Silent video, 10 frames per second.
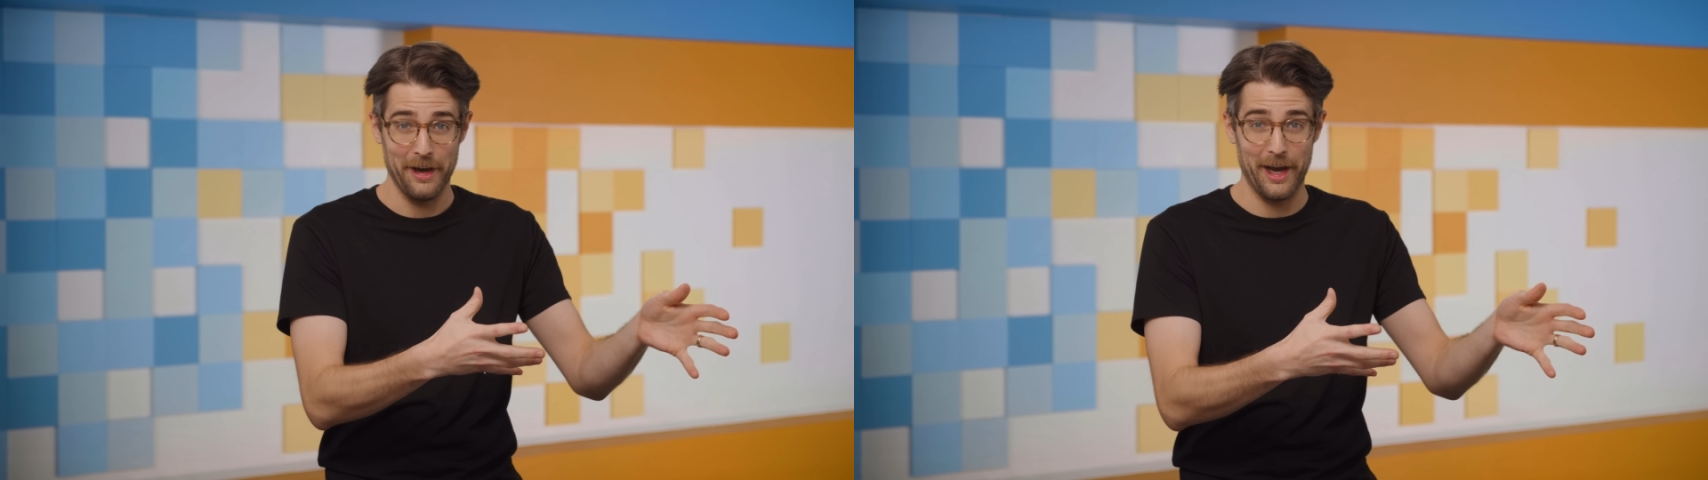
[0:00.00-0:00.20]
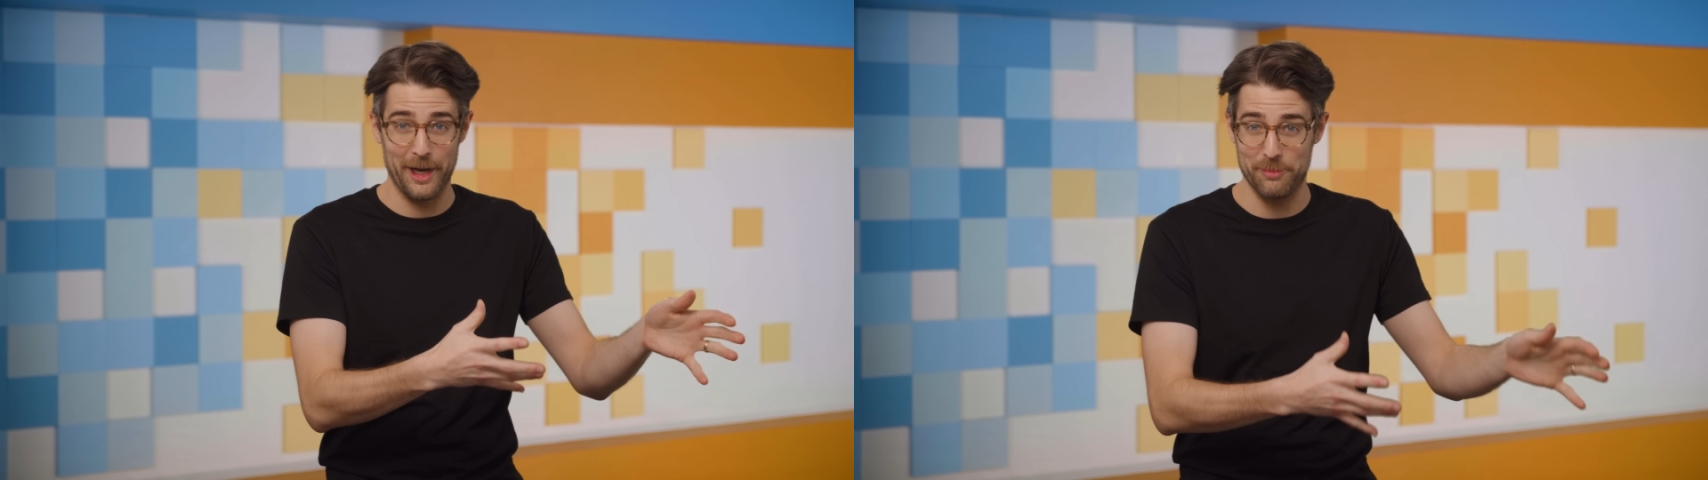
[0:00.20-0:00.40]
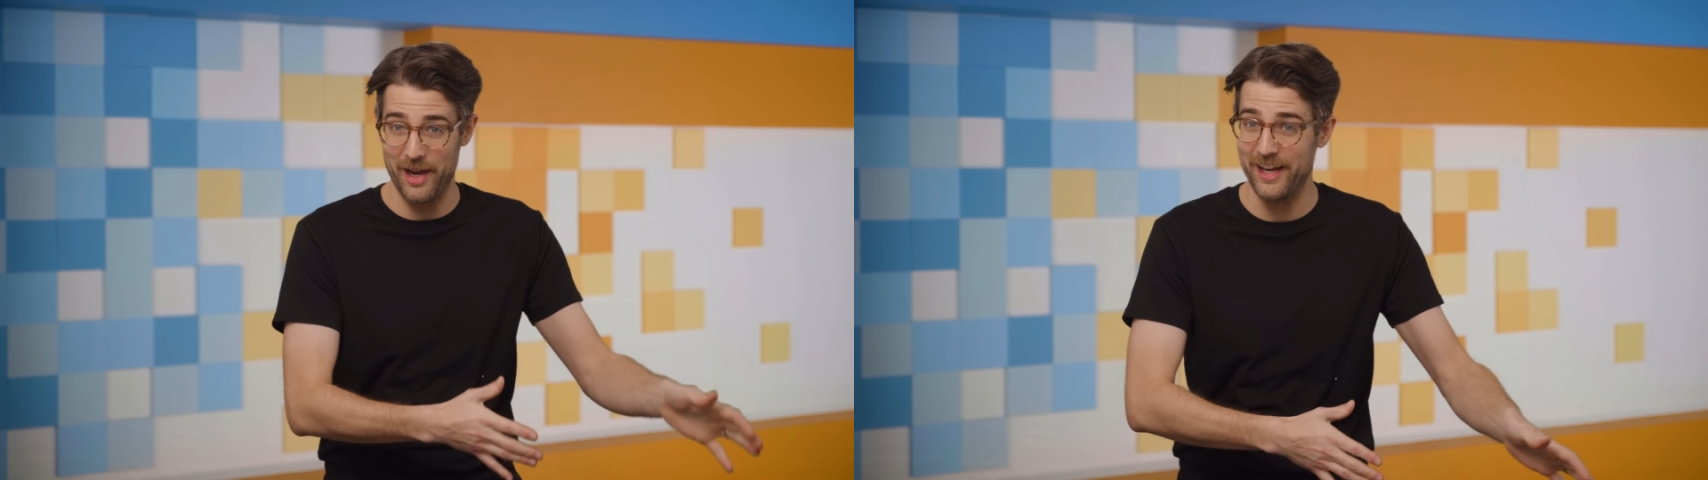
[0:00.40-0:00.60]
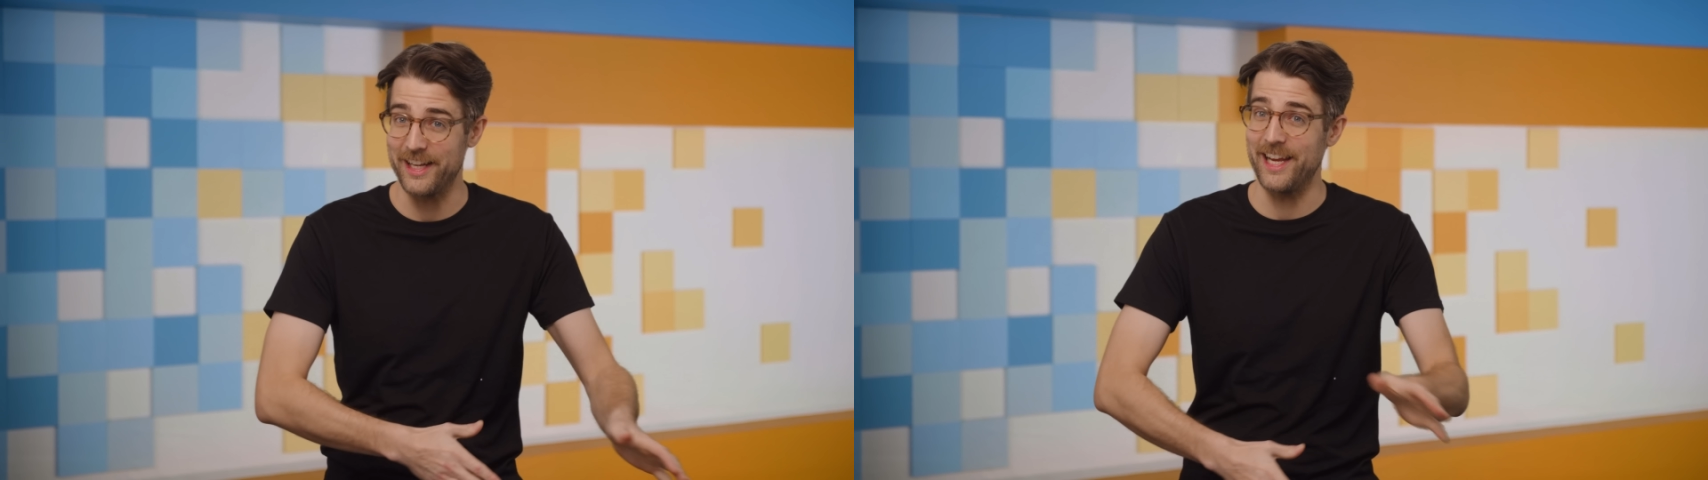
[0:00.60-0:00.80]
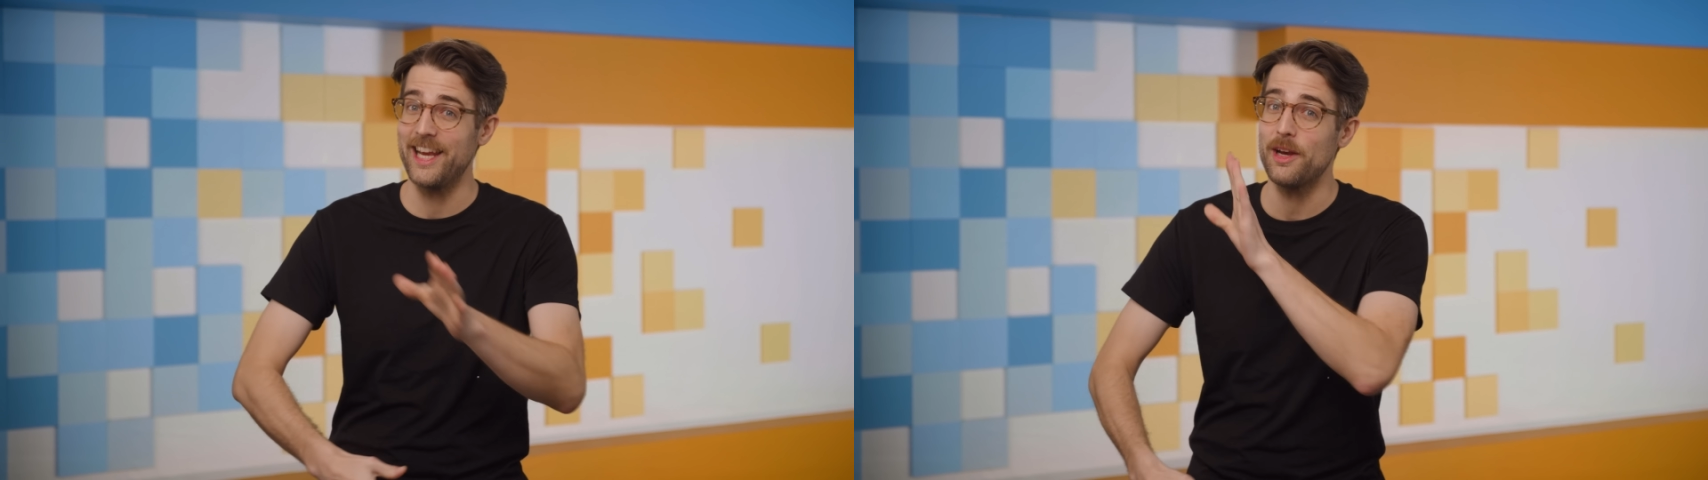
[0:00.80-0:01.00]
I bet
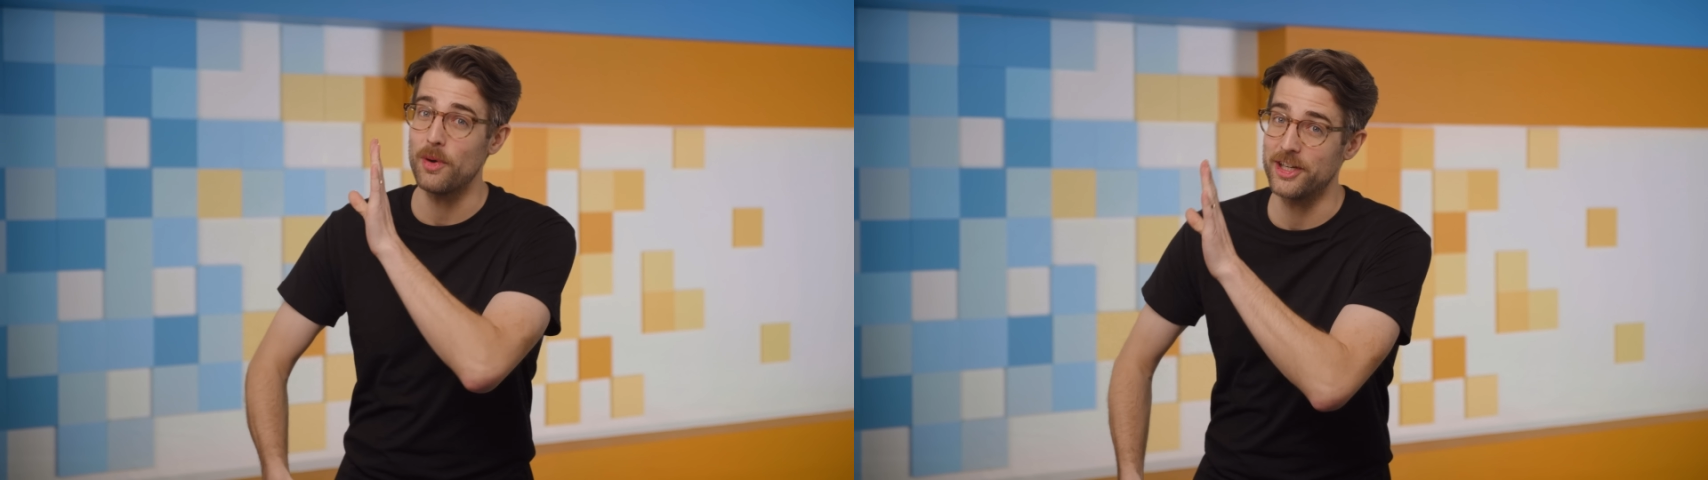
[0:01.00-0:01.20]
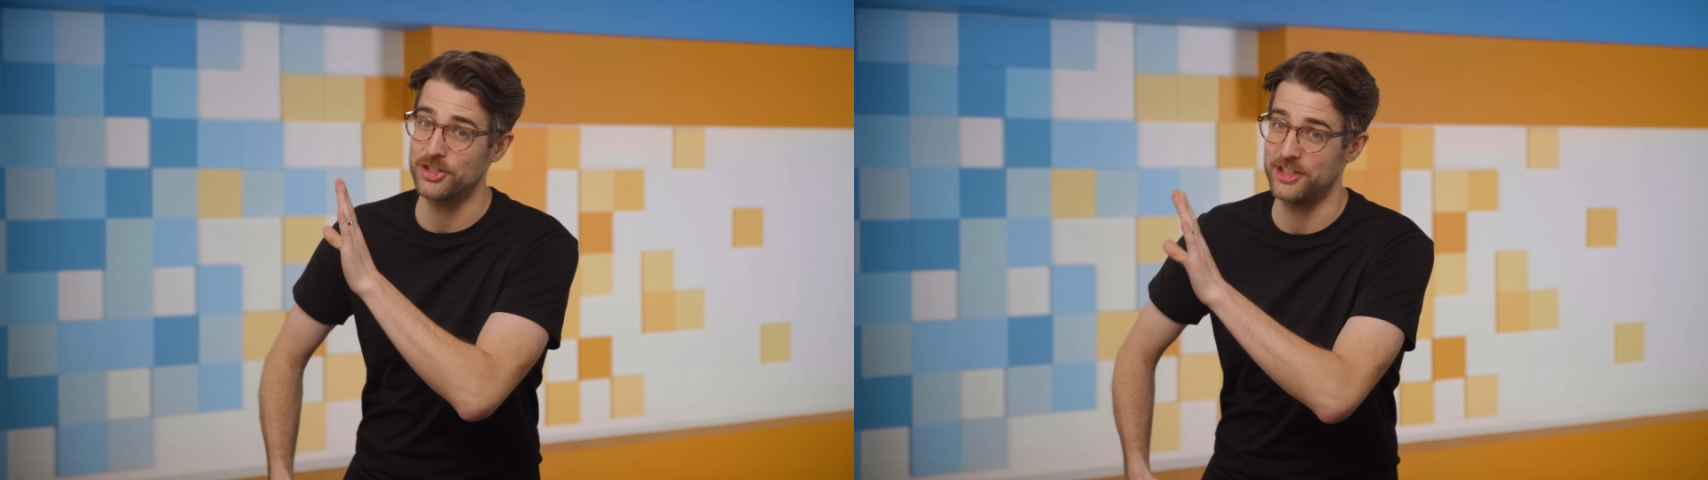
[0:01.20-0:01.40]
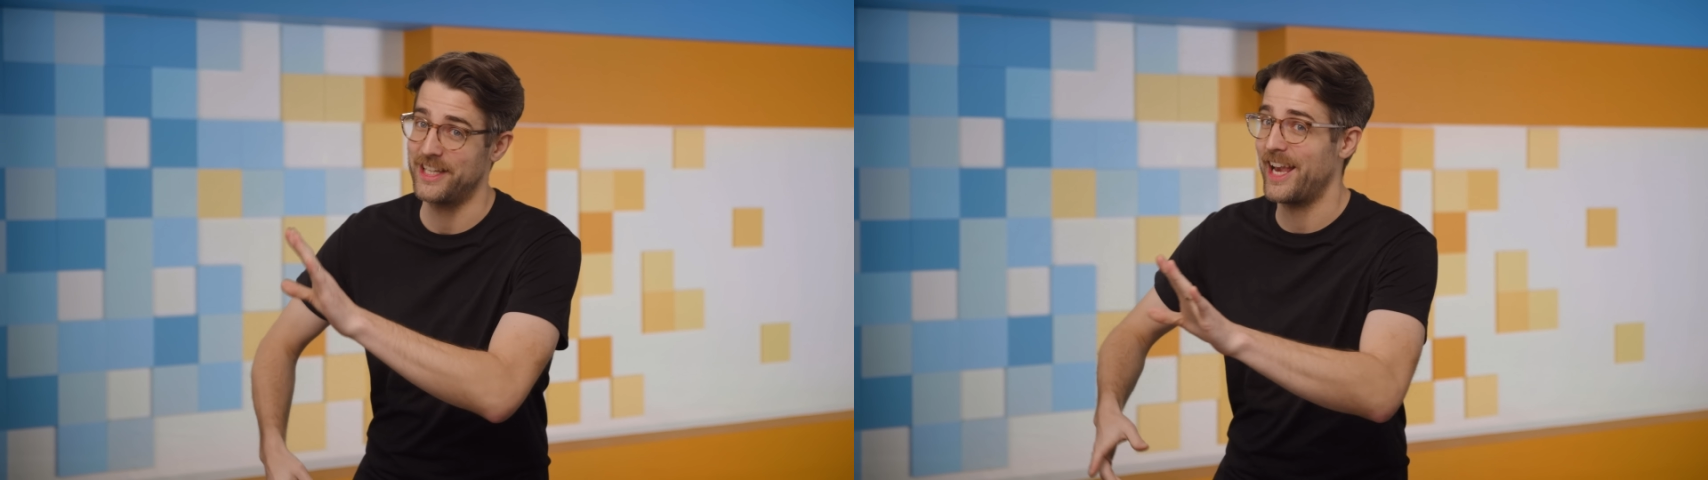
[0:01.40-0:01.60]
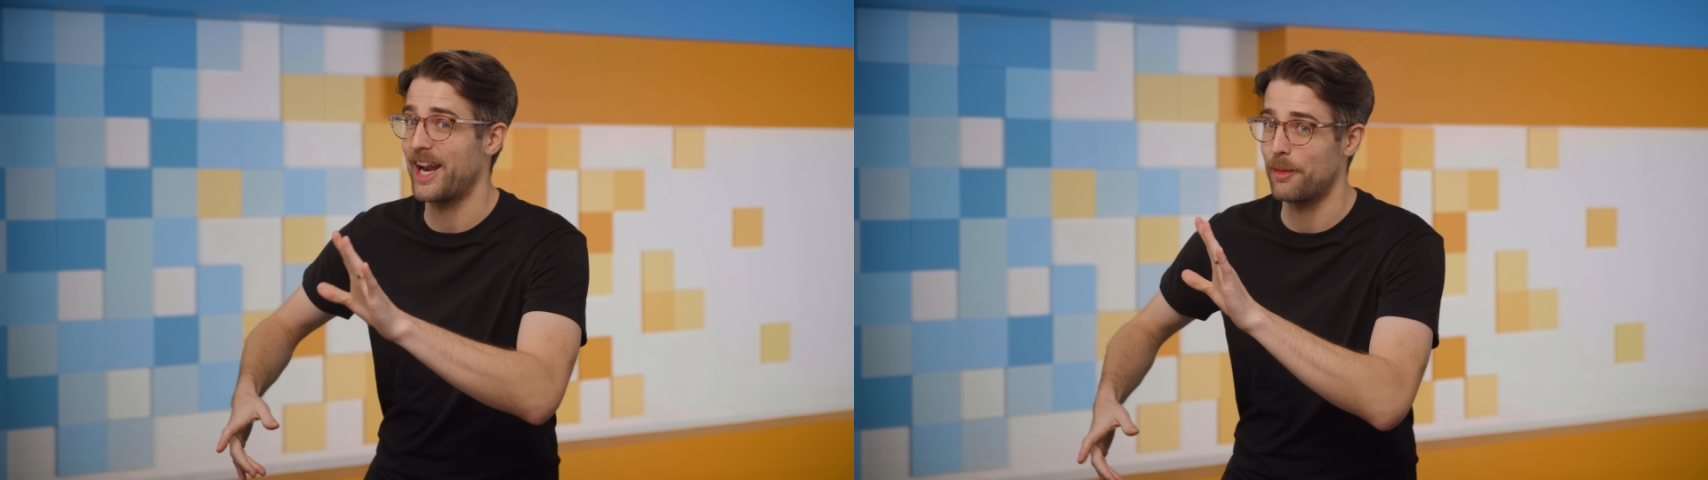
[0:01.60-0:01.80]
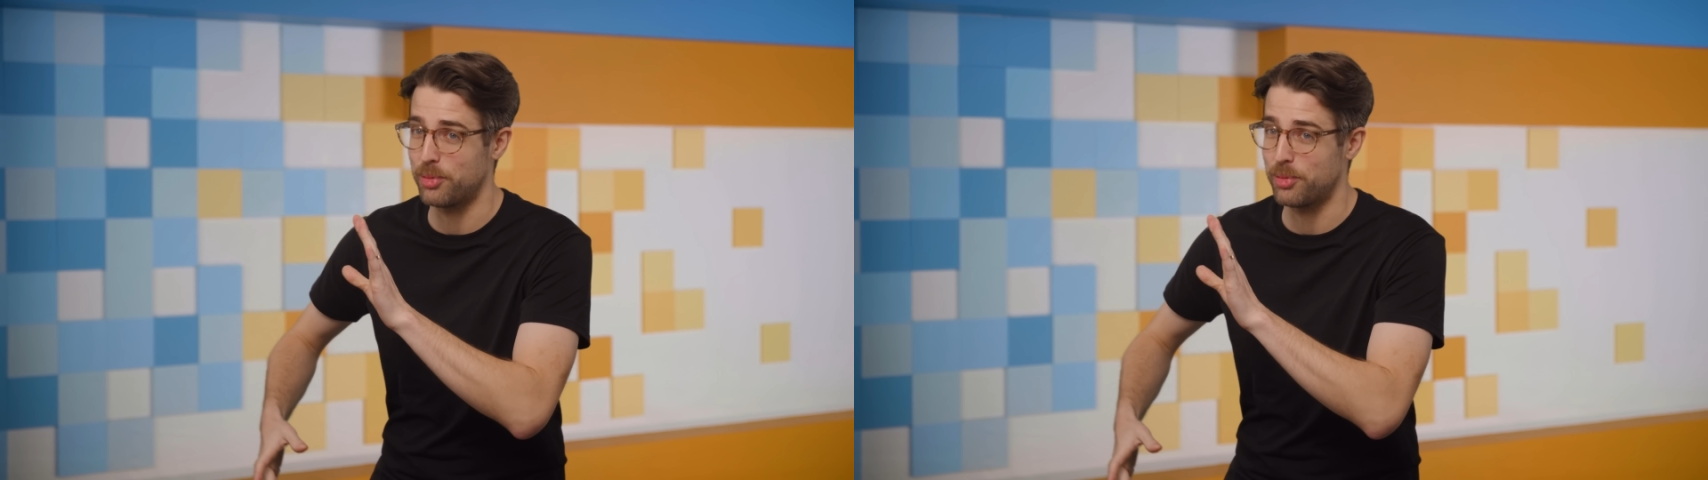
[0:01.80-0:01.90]
he wishes he had a